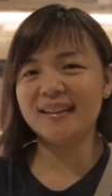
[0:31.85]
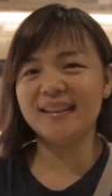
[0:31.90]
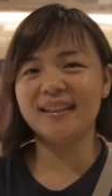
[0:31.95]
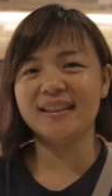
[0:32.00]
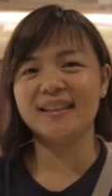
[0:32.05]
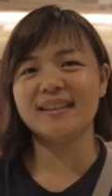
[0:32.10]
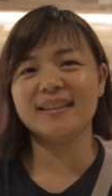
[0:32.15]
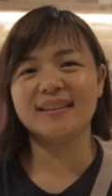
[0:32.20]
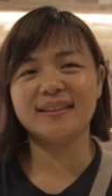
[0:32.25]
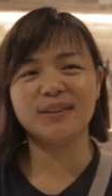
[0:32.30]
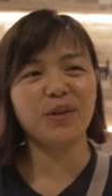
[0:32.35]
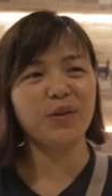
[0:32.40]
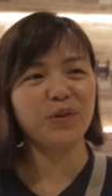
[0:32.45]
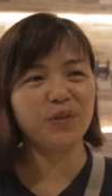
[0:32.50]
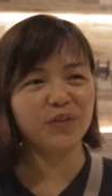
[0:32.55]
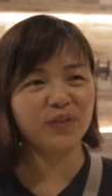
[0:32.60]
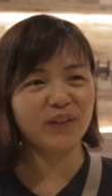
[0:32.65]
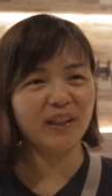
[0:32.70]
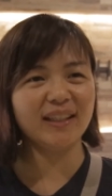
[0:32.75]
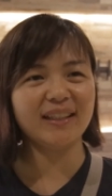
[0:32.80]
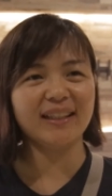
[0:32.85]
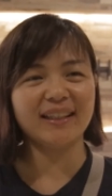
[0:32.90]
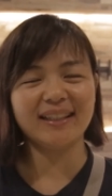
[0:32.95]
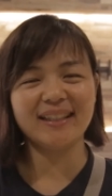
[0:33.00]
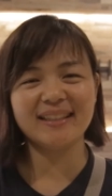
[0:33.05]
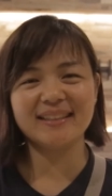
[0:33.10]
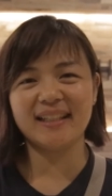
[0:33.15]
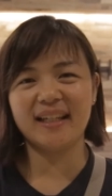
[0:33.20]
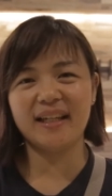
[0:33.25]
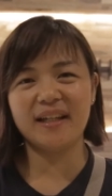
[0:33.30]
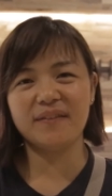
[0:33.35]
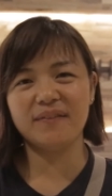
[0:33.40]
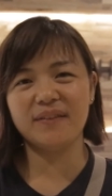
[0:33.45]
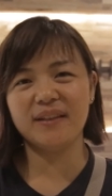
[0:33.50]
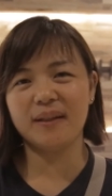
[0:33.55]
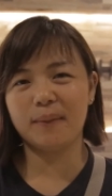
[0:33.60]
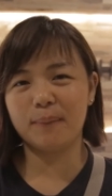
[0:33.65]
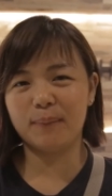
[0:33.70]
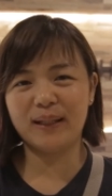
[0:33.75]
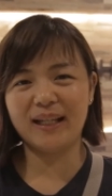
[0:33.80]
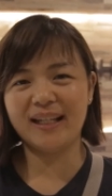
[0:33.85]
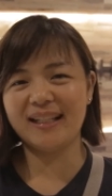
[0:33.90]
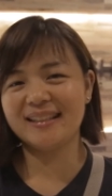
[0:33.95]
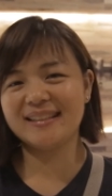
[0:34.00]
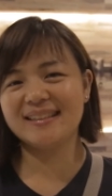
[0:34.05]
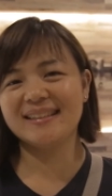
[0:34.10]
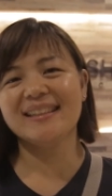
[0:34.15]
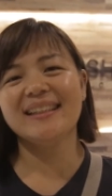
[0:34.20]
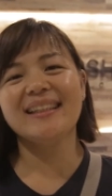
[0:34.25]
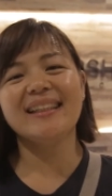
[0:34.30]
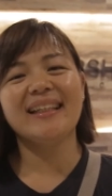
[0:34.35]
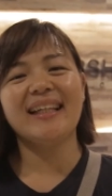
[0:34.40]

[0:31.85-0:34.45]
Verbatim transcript: It's so fun. The kids are having a blast